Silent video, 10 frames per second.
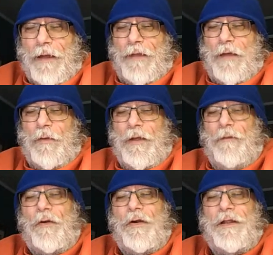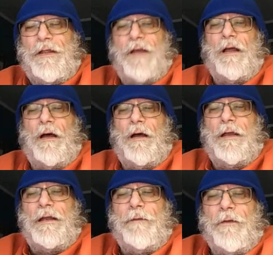that we have already done uh,
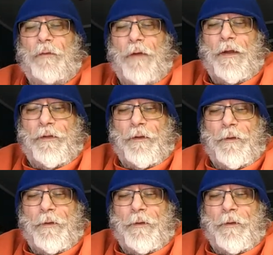interviews with.